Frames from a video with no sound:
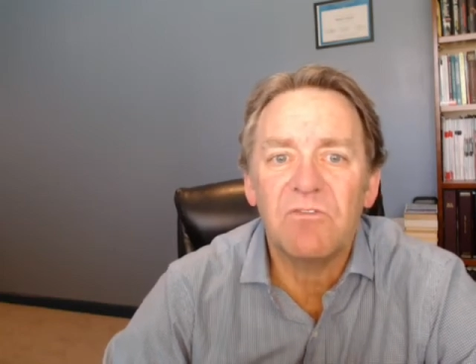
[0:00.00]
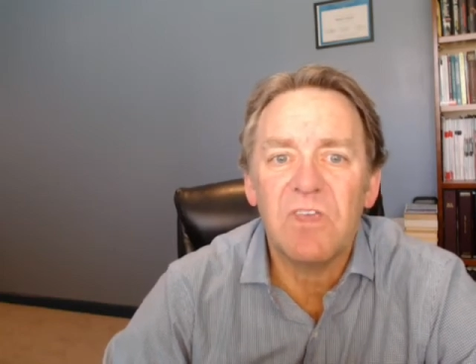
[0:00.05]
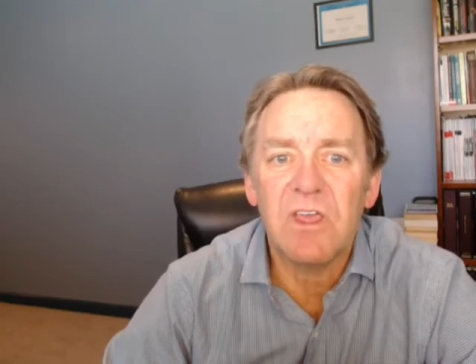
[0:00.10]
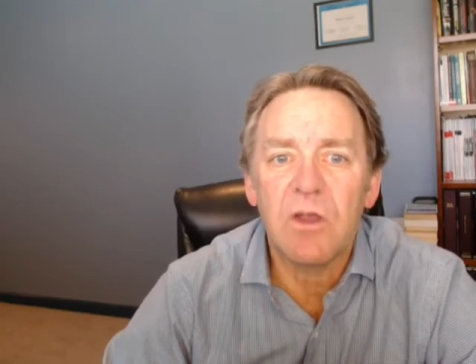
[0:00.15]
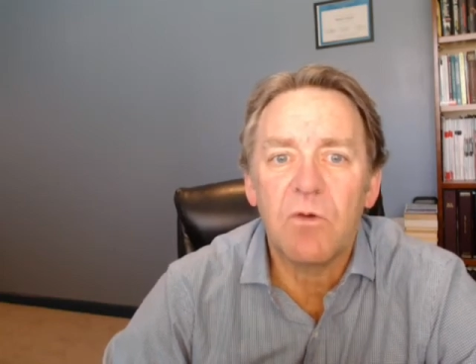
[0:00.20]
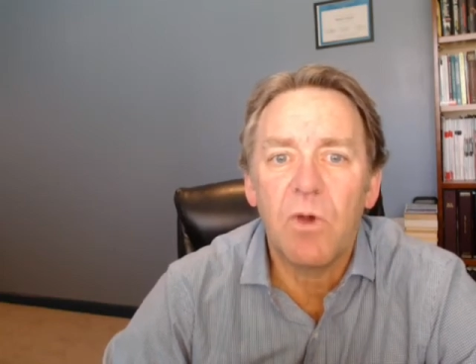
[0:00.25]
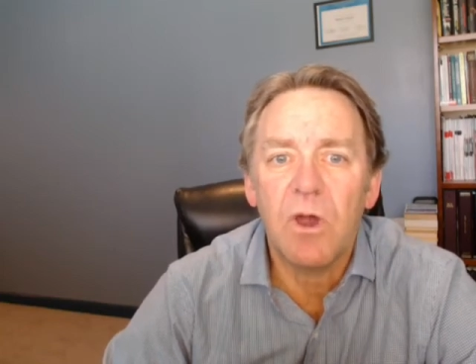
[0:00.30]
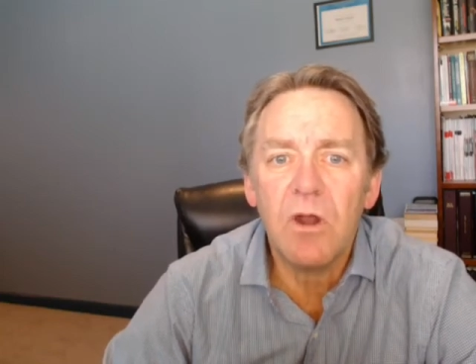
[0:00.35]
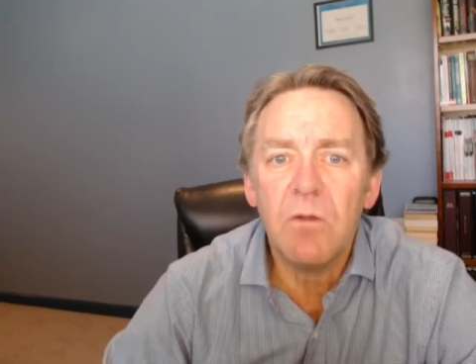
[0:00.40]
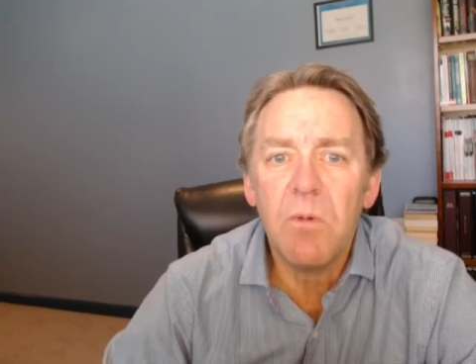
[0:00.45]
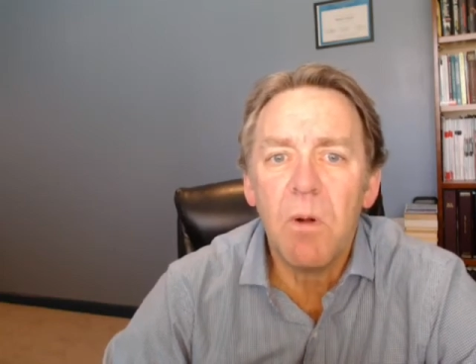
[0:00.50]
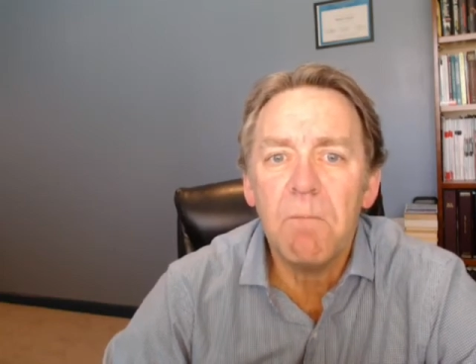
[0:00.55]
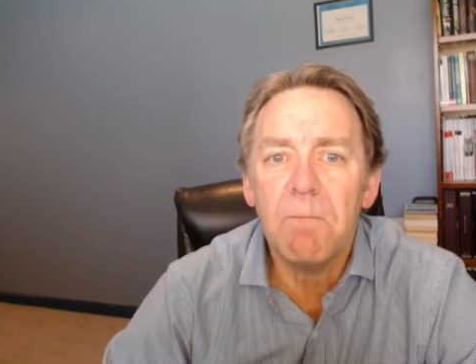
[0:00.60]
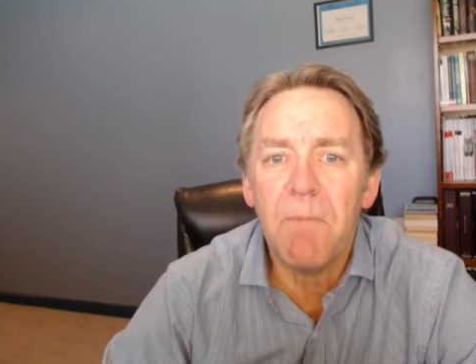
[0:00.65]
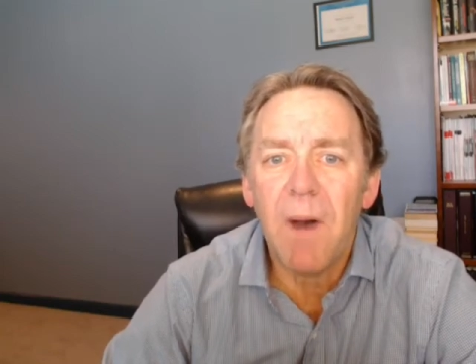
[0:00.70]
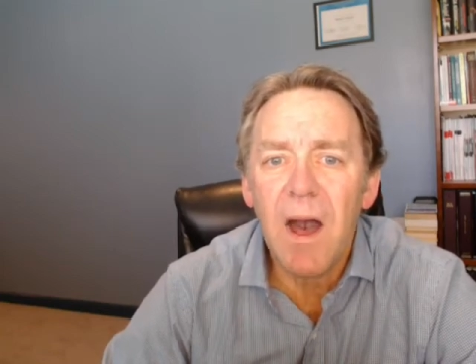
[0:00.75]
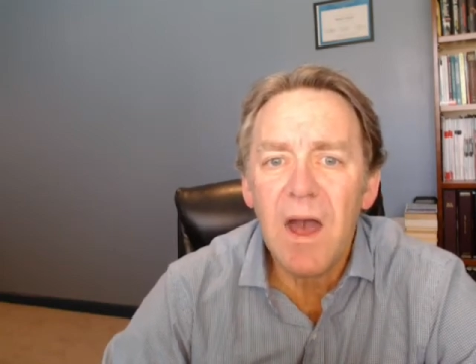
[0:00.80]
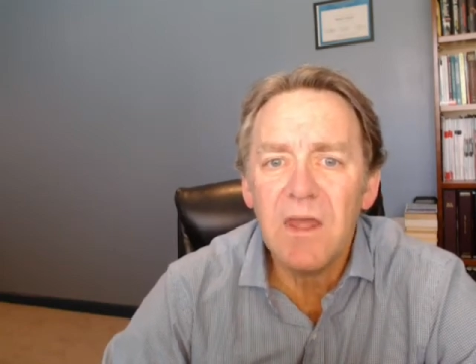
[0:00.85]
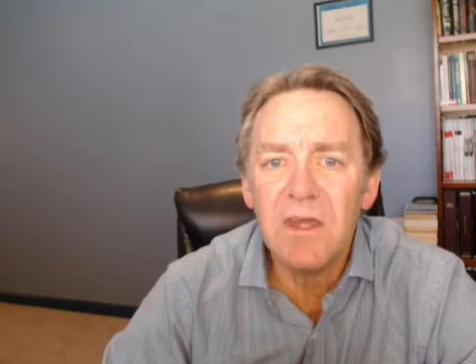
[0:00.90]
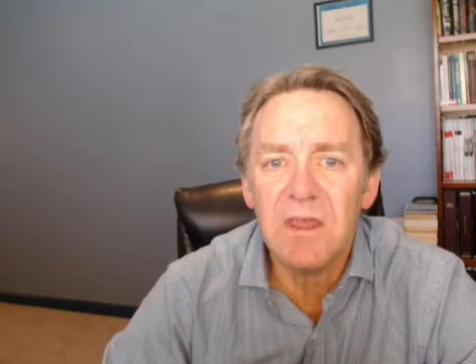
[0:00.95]
incredible
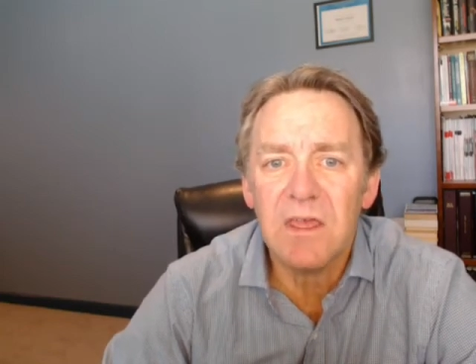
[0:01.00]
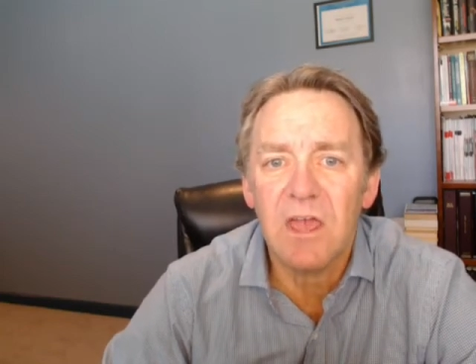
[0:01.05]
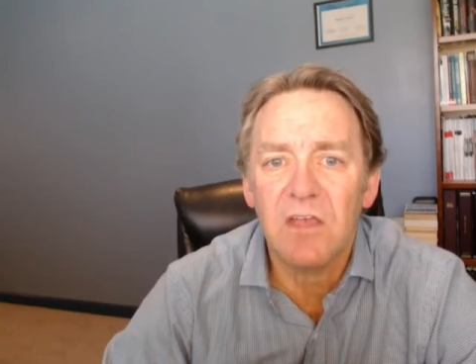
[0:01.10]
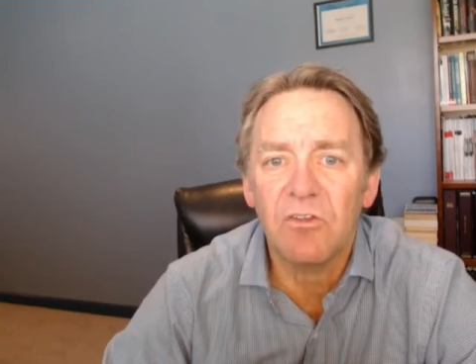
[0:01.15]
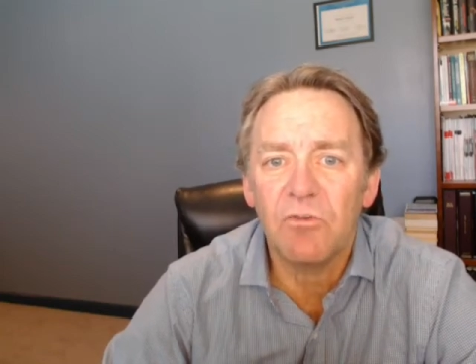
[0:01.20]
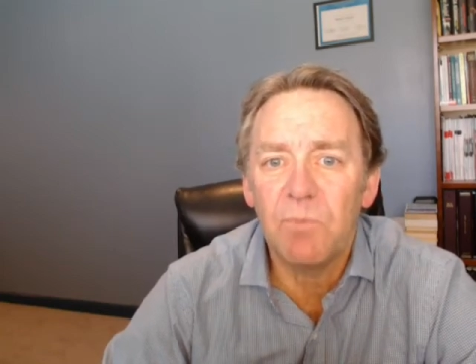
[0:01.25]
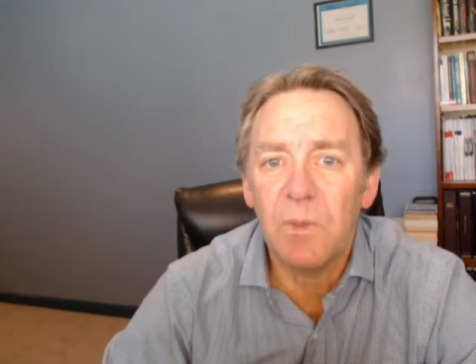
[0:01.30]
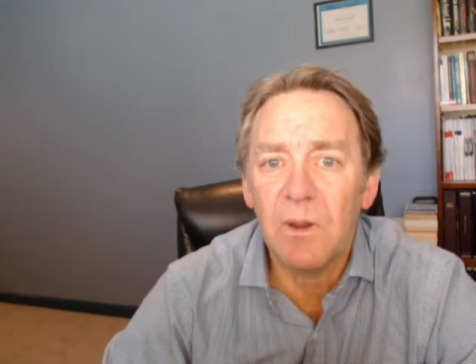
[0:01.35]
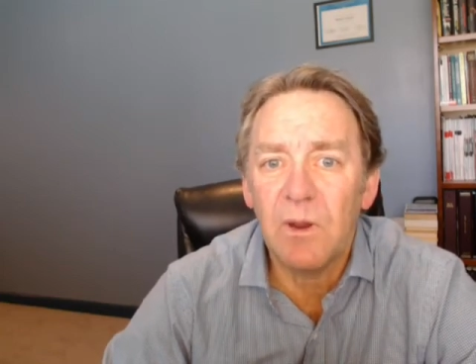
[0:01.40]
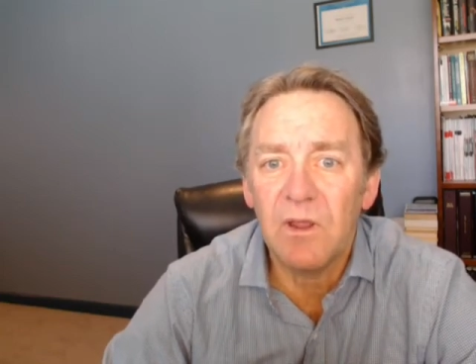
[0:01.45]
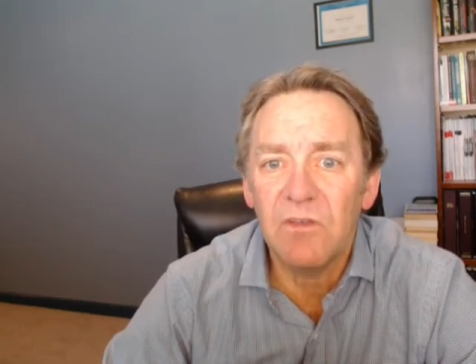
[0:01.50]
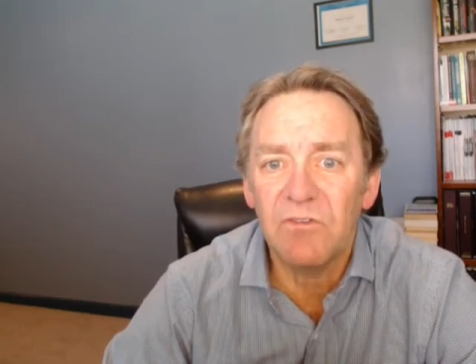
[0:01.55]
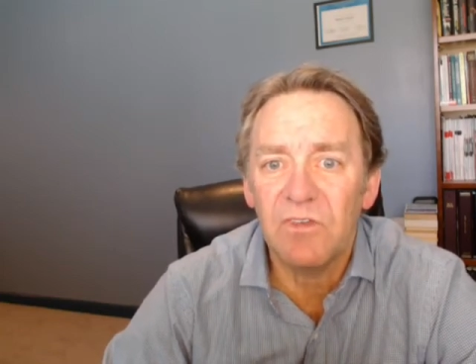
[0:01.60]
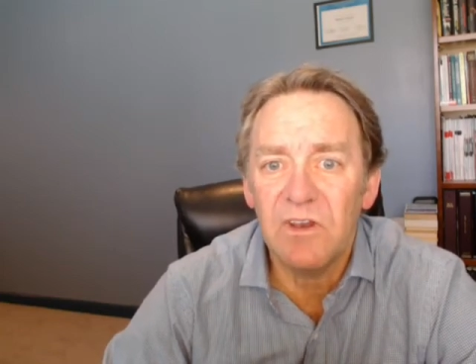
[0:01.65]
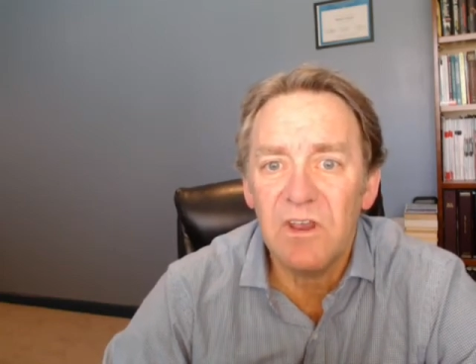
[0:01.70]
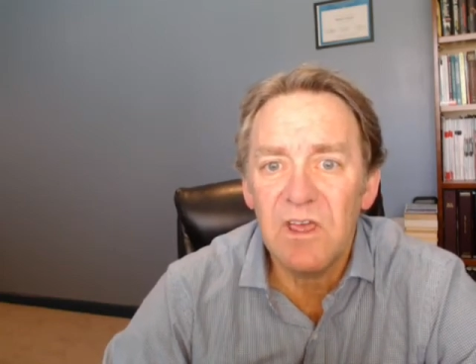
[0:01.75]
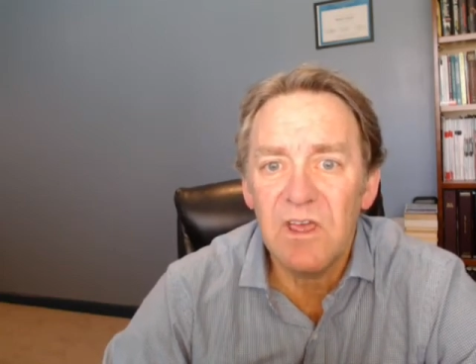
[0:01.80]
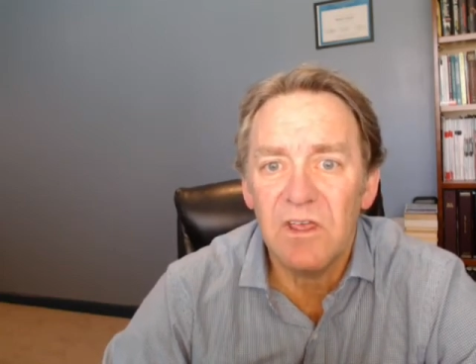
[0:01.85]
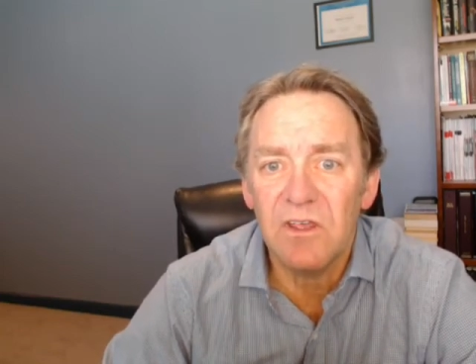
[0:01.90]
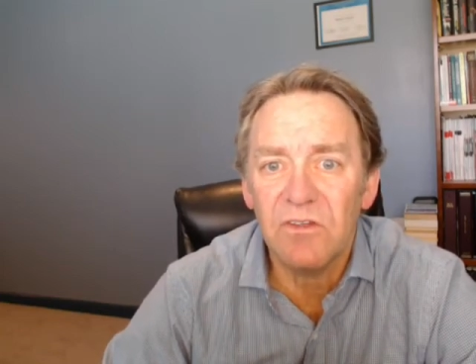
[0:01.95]
bonding experience it
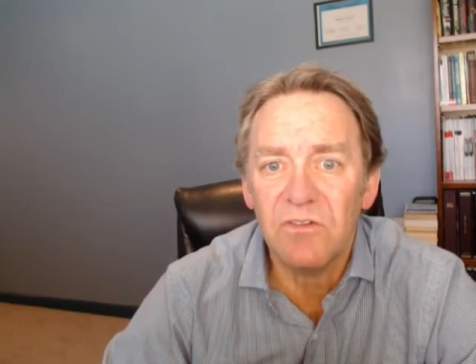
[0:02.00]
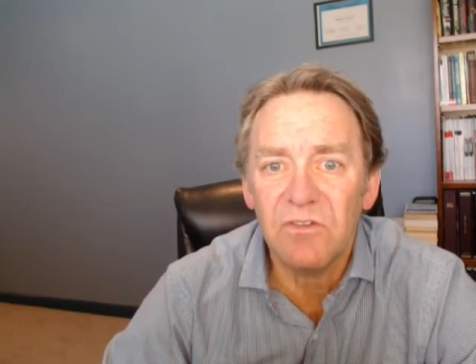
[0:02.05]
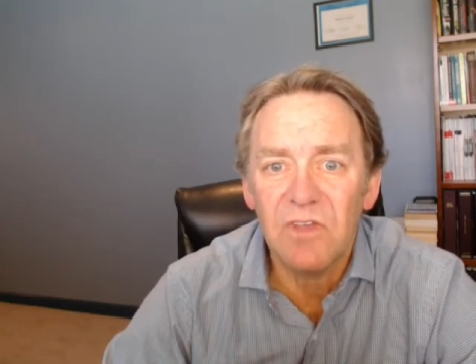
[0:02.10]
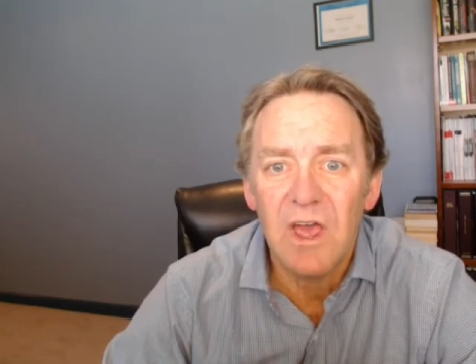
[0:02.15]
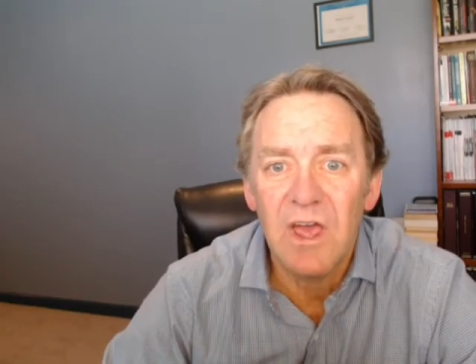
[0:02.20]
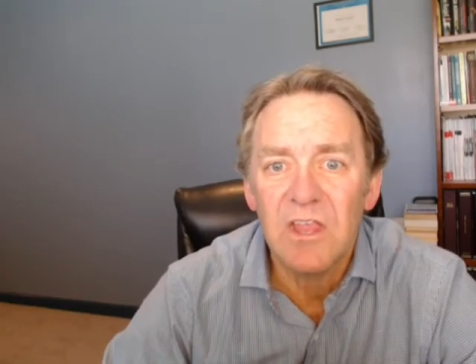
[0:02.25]
is